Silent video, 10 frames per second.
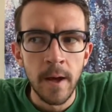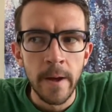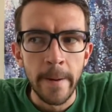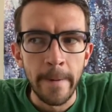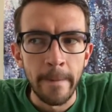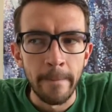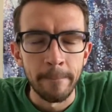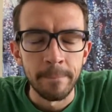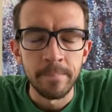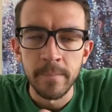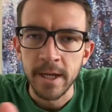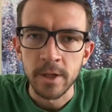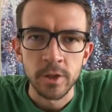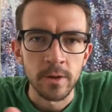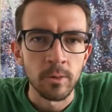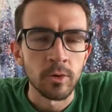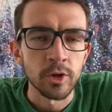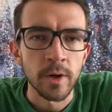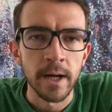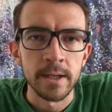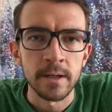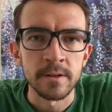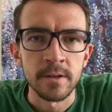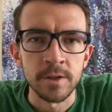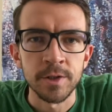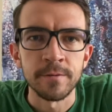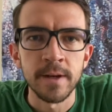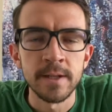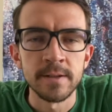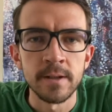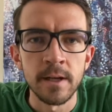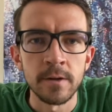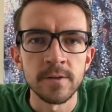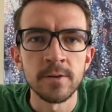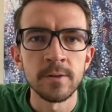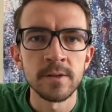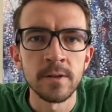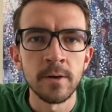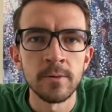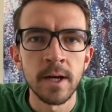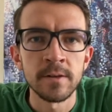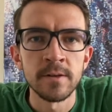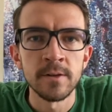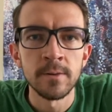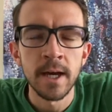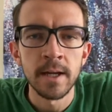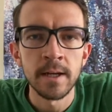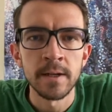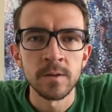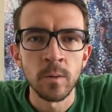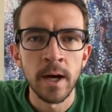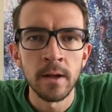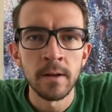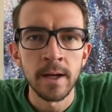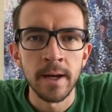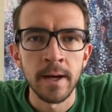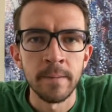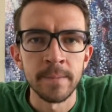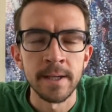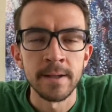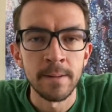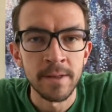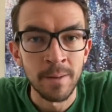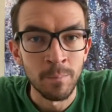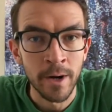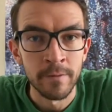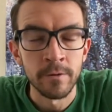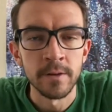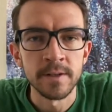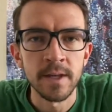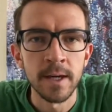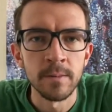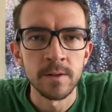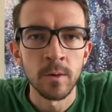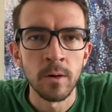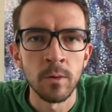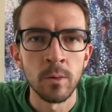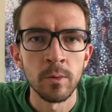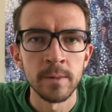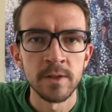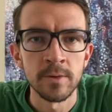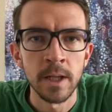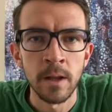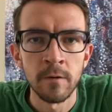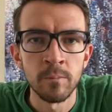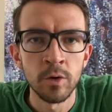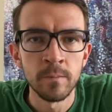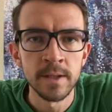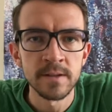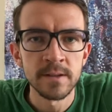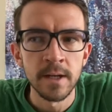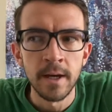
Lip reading: And making sure that we're trying not to touch our face and that our students know not to do that as well. And keep that in mind for this game as well, where we'll be doing a lot of movements.